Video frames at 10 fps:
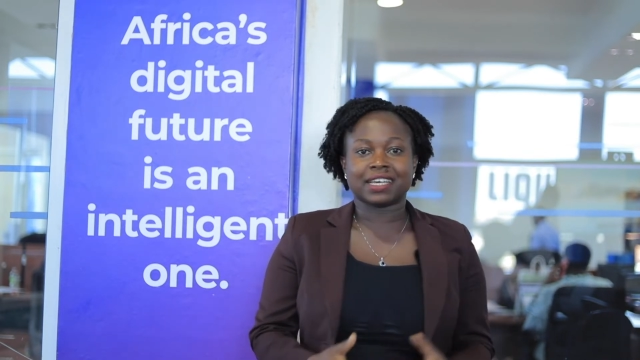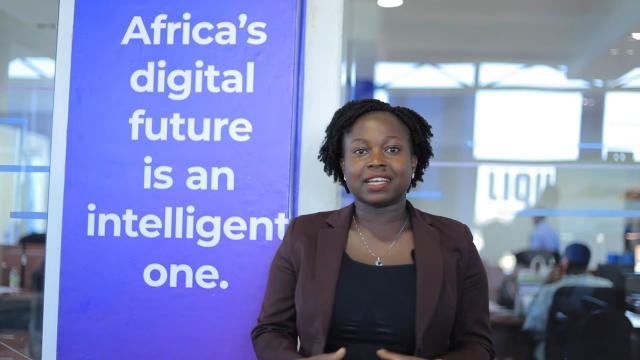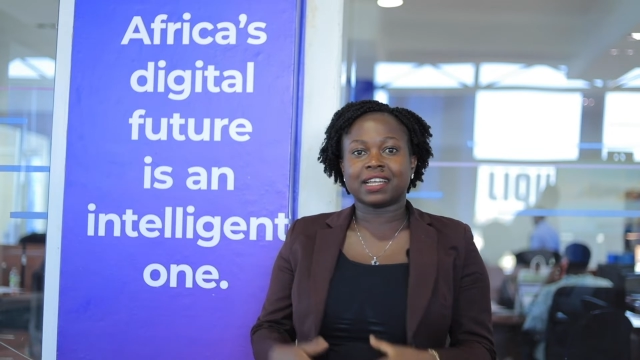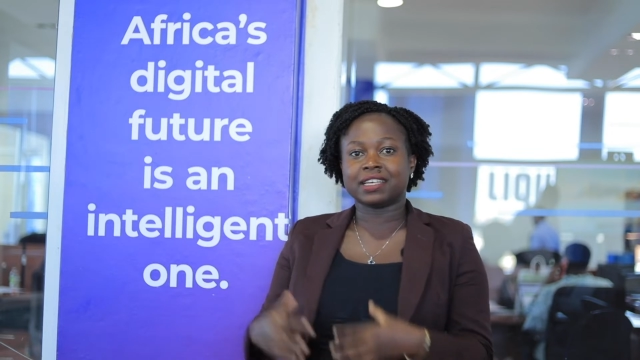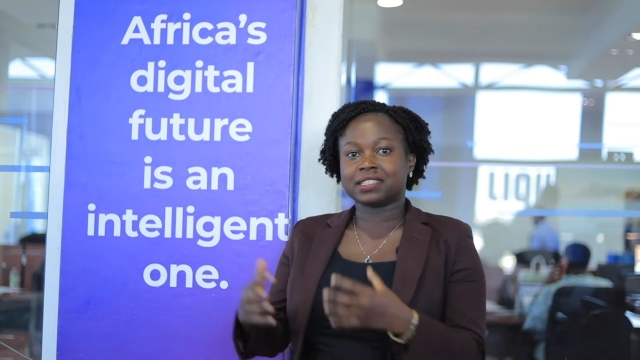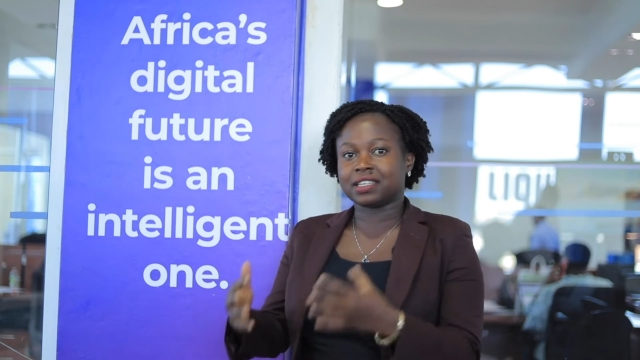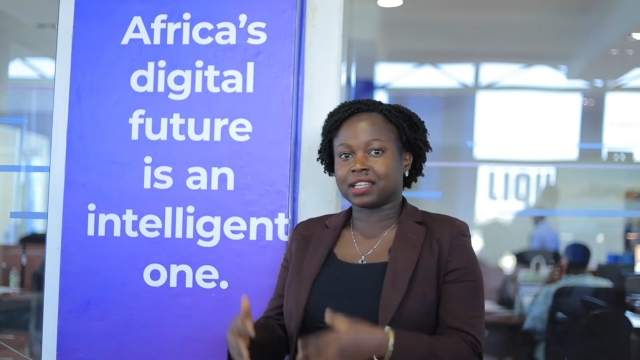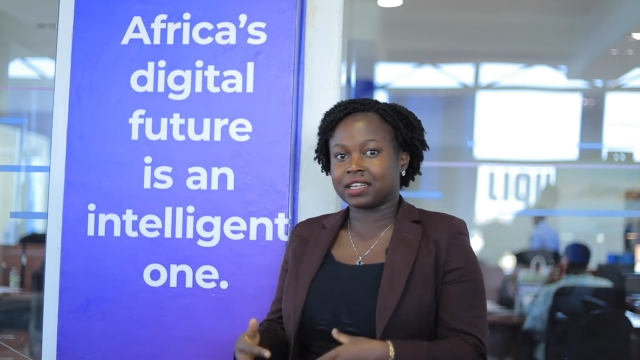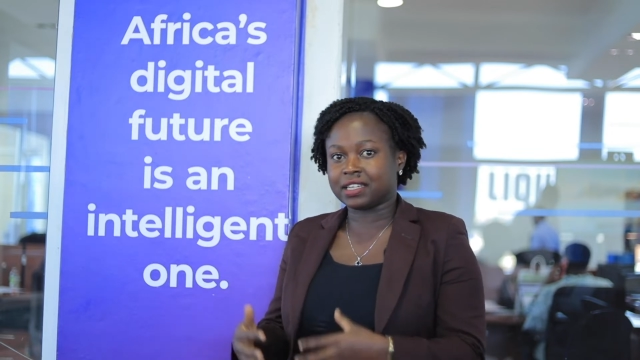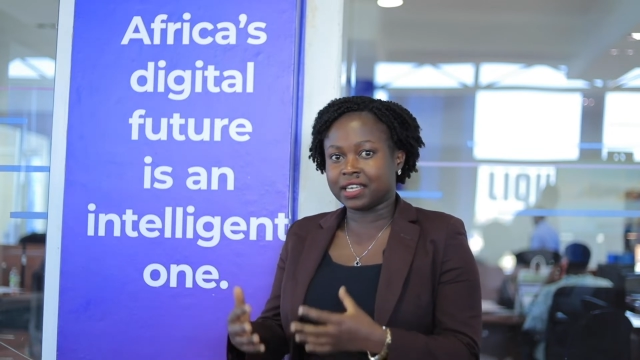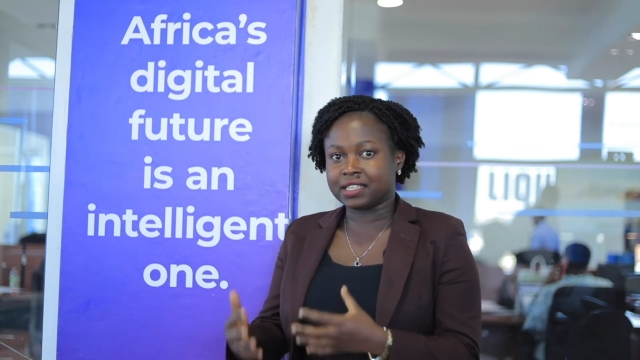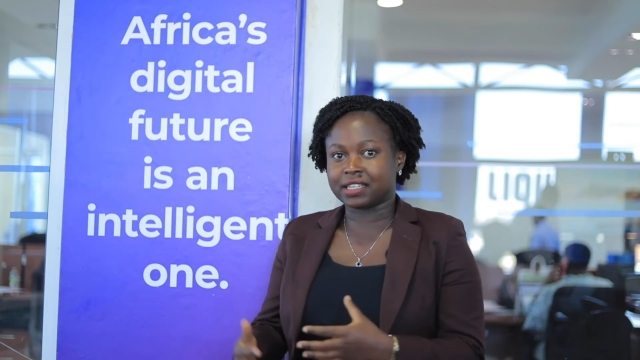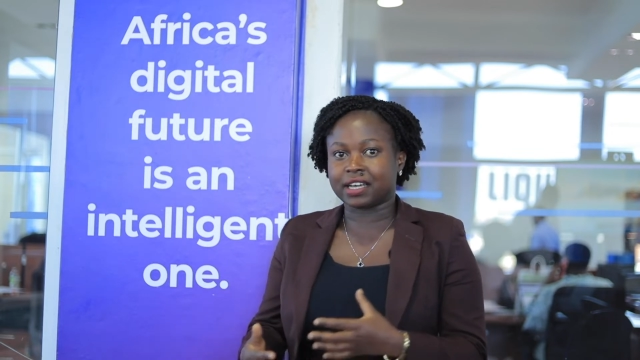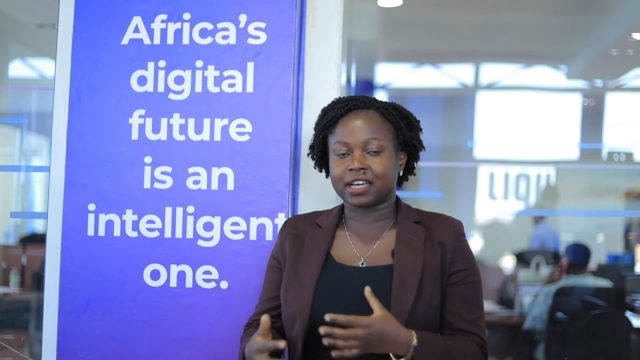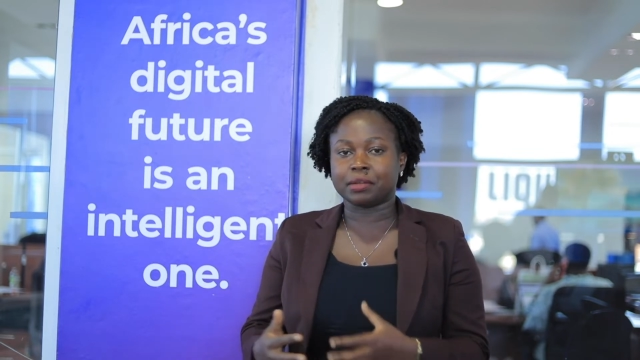analyzing the
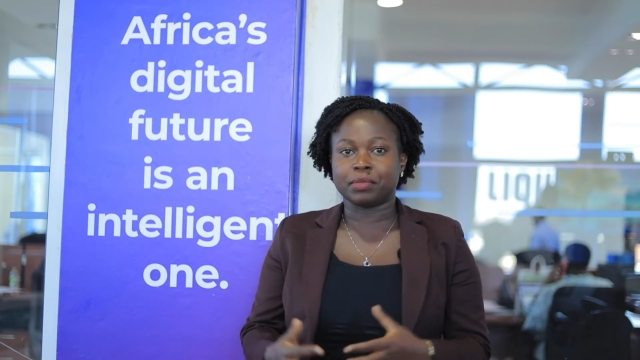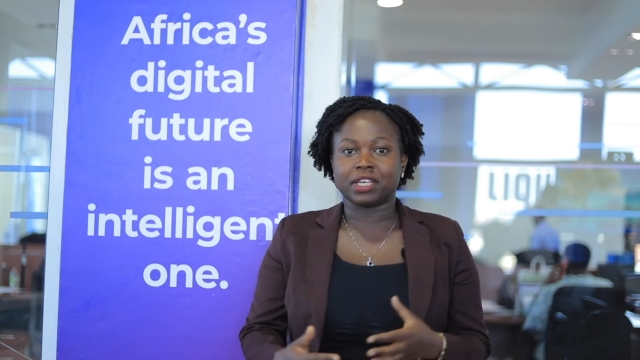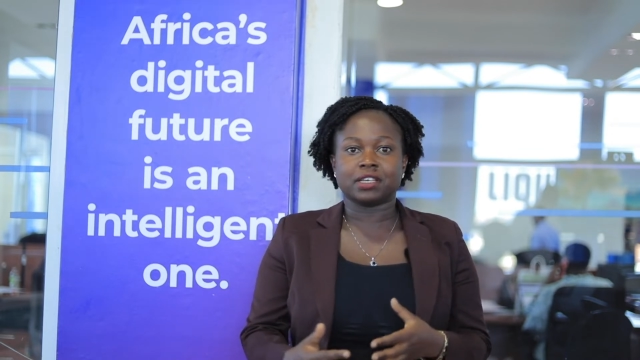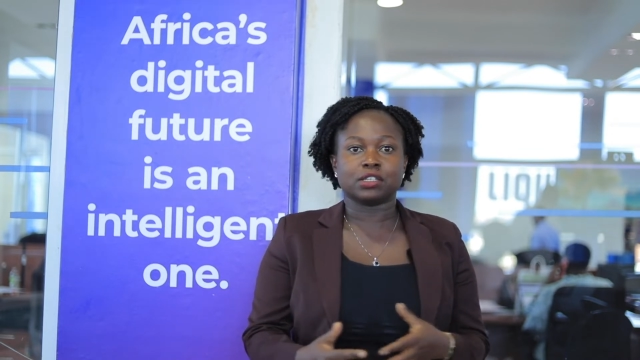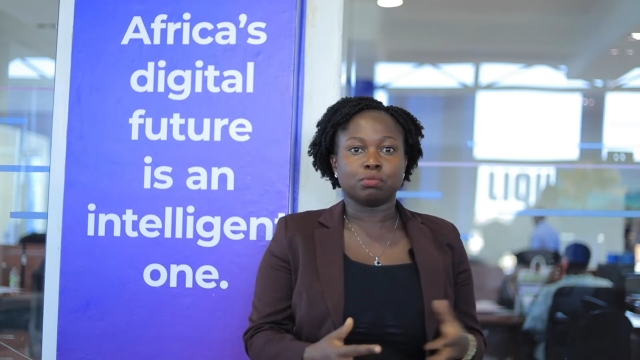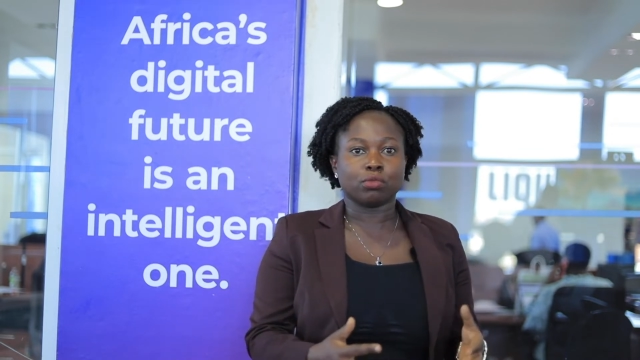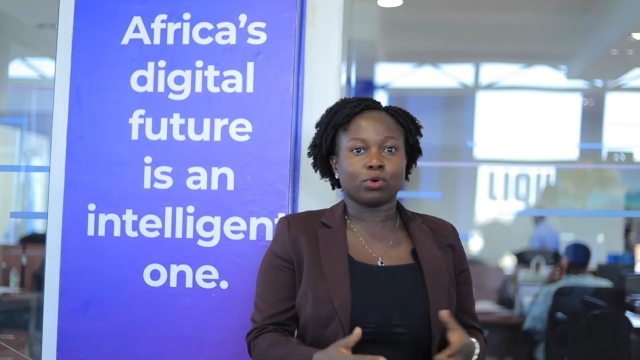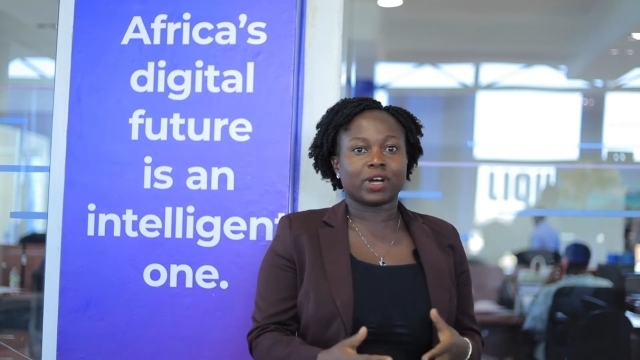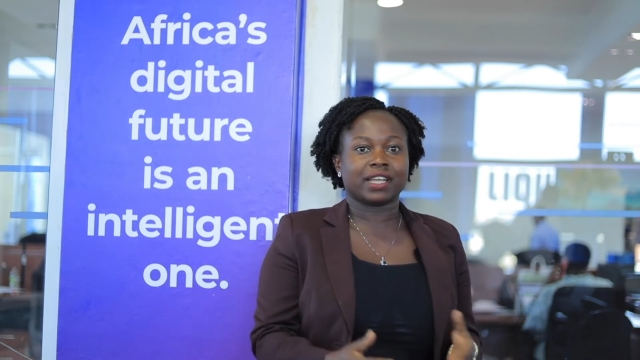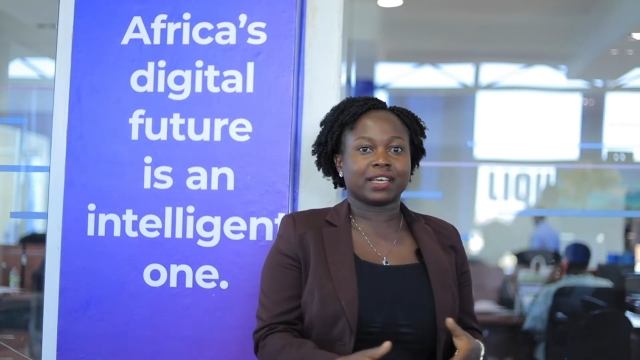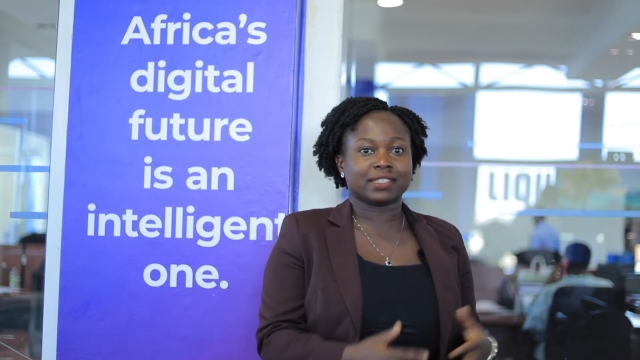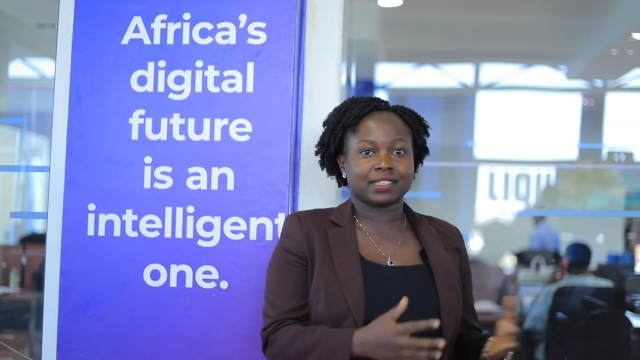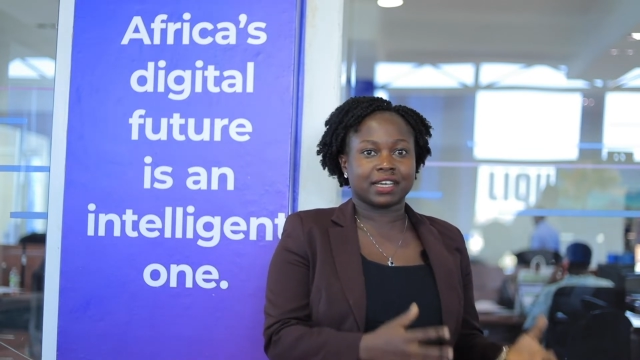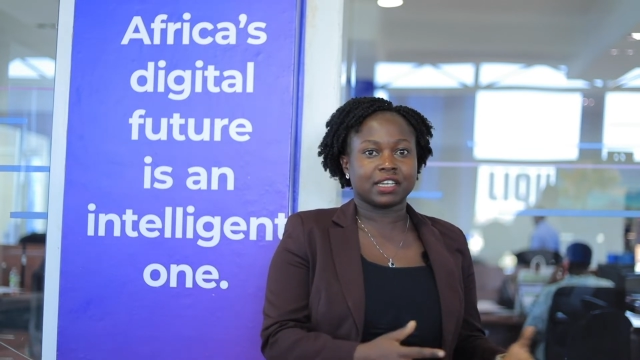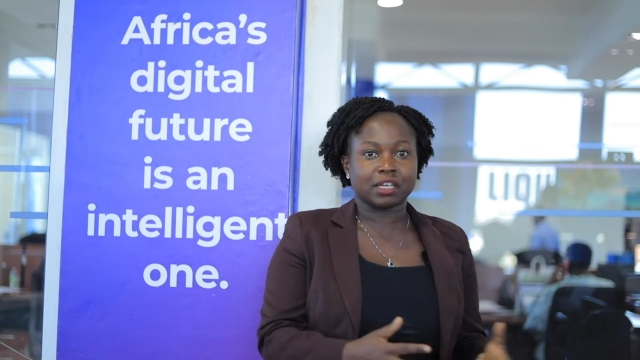data and make it more
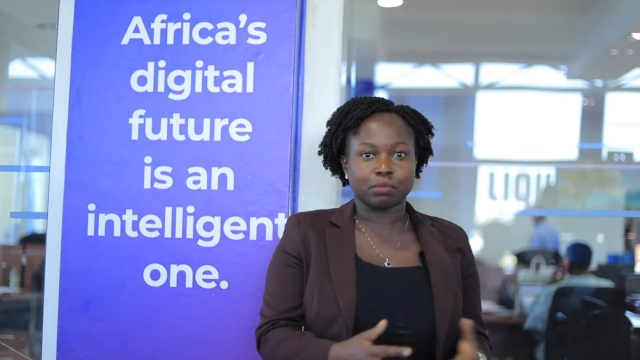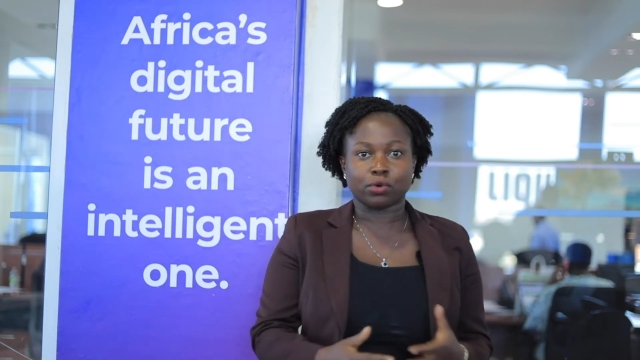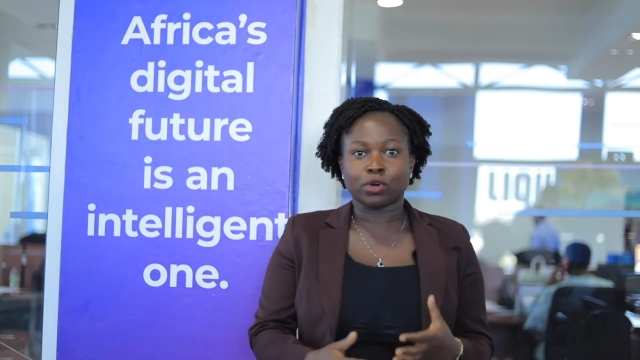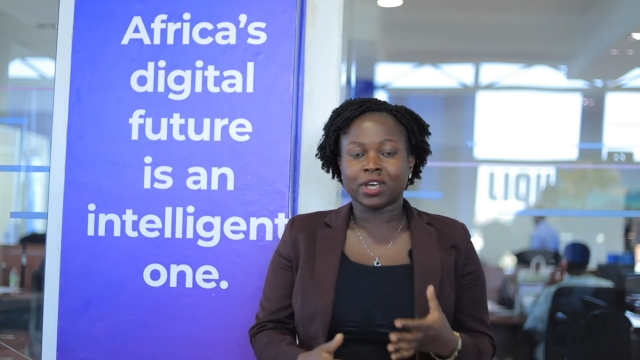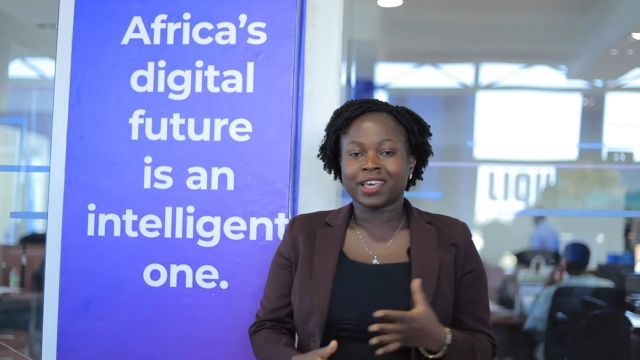understandable,